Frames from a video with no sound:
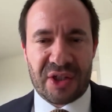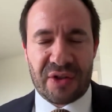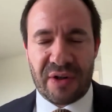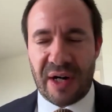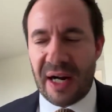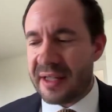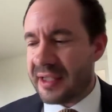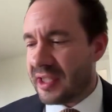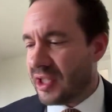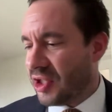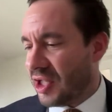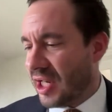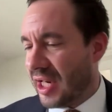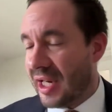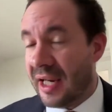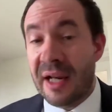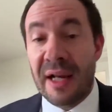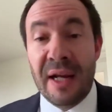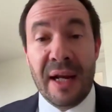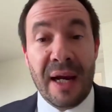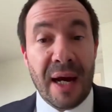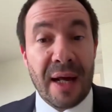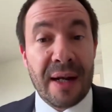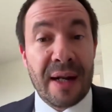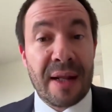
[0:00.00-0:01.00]
strategy.
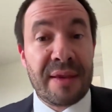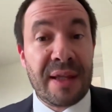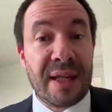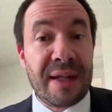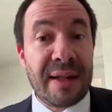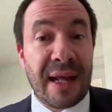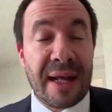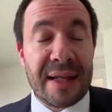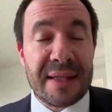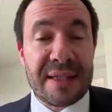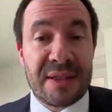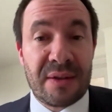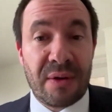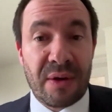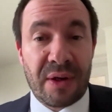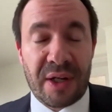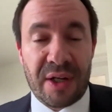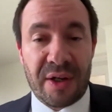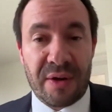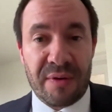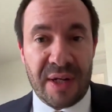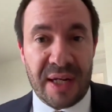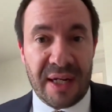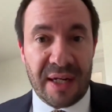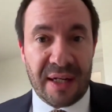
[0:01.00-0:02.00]
And I think that's not a
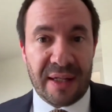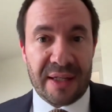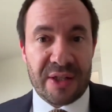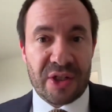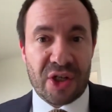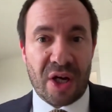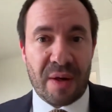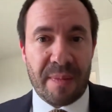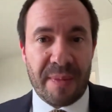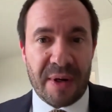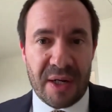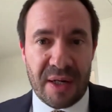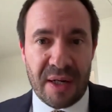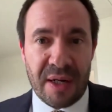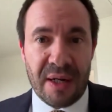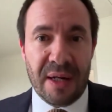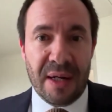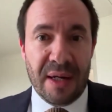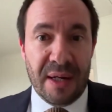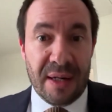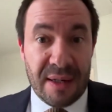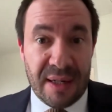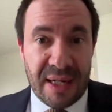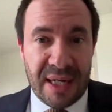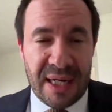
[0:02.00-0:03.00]
uniquely German
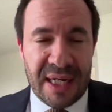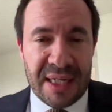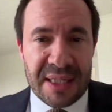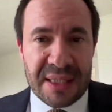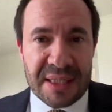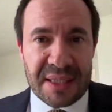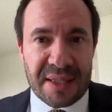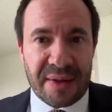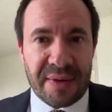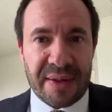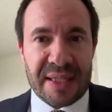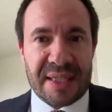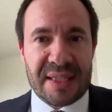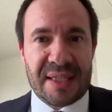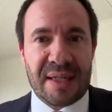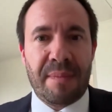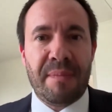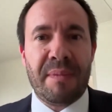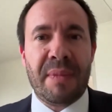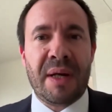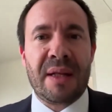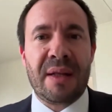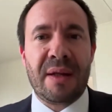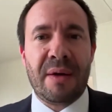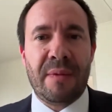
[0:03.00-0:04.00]
need. So it's
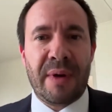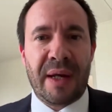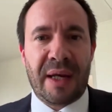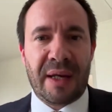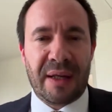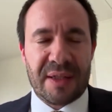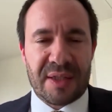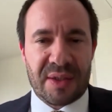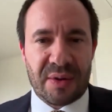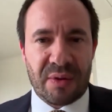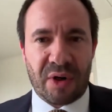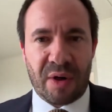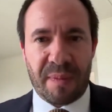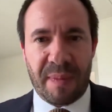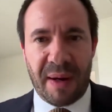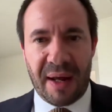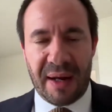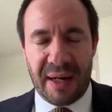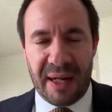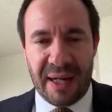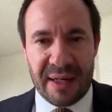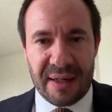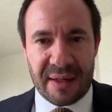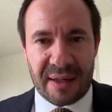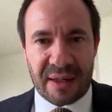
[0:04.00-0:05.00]
something that we can talk
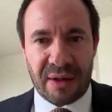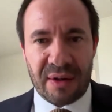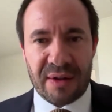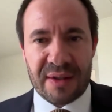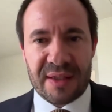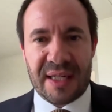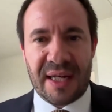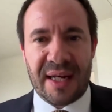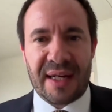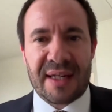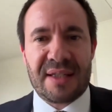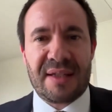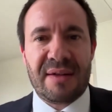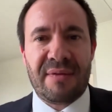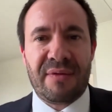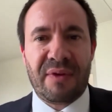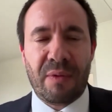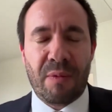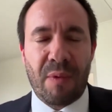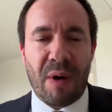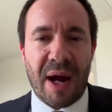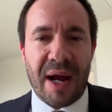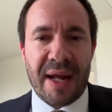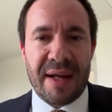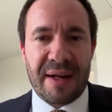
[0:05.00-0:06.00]
about in the context of the
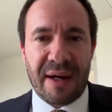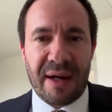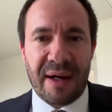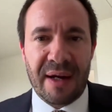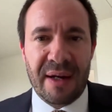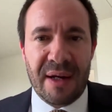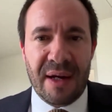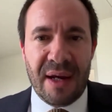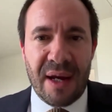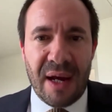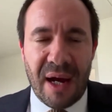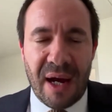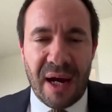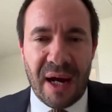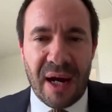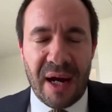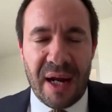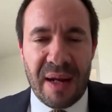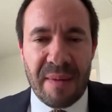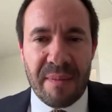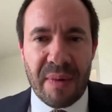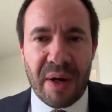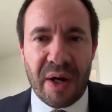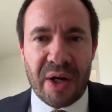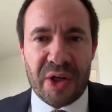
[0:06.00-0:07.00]
wider uh,
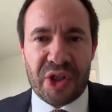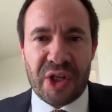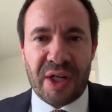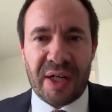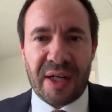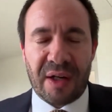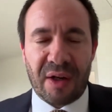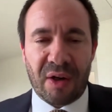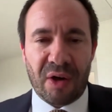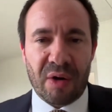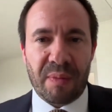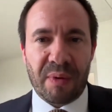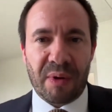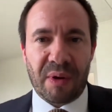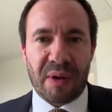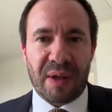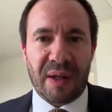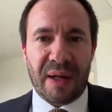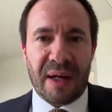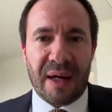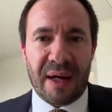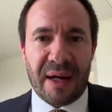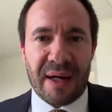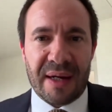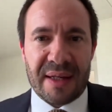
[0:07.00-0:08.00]
emerging
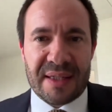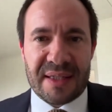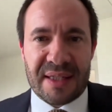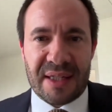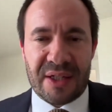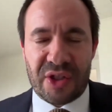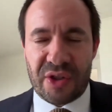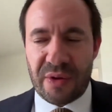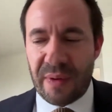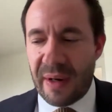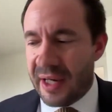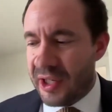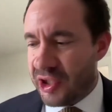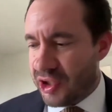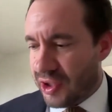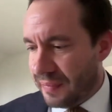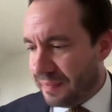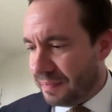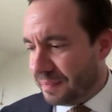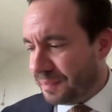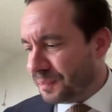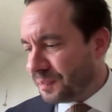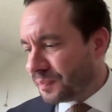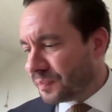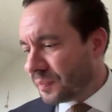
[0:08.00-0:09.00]
global uh,
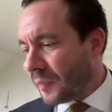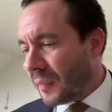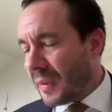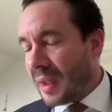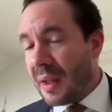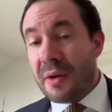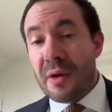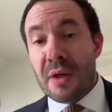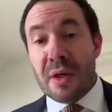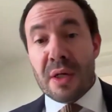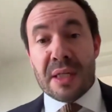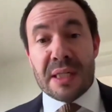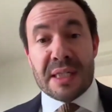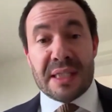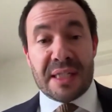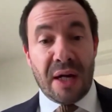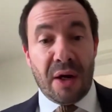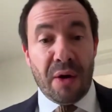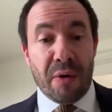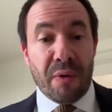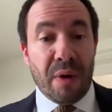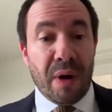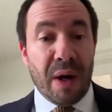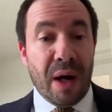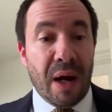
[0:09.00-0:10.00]
situation.
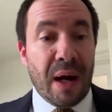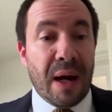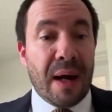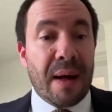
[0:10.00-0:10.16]
So